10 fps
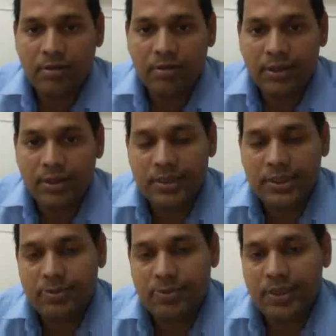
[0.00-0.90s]
What is
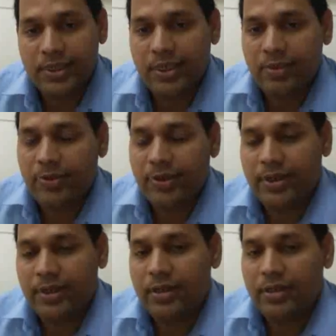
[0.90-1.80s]
splitting
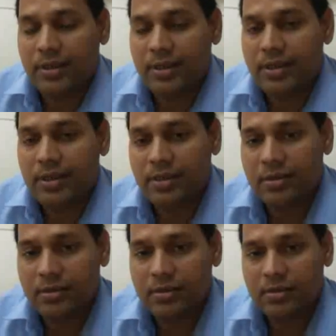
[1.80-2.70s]
field? In
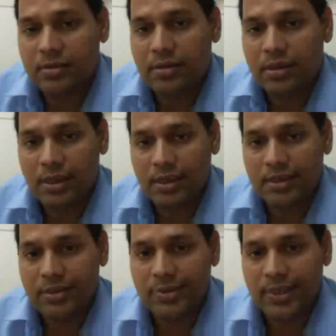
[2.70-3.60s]

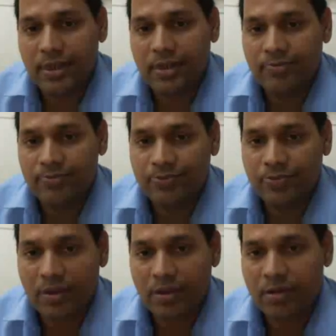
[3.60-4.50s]
algebra
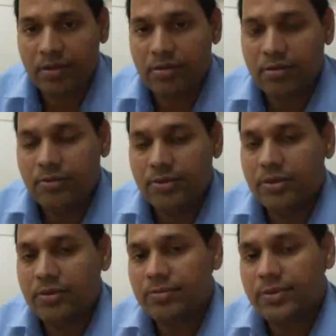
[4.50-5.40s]

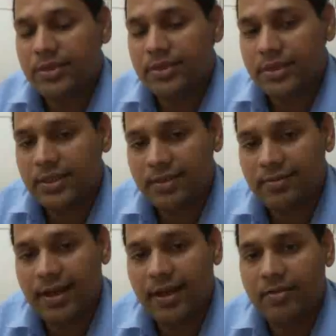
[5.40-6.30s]
from
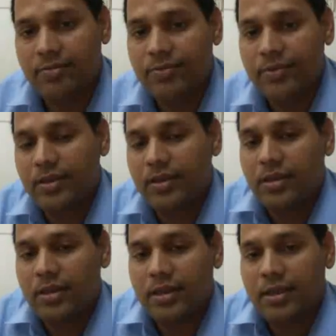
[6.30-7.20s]
BSc-TY
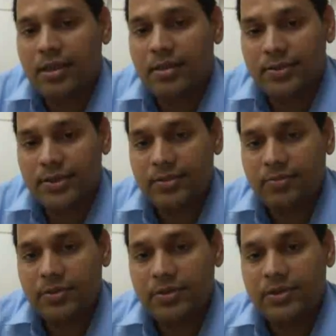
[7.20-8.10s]
and MSc
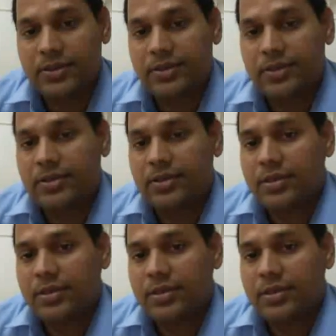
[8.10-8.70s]
first,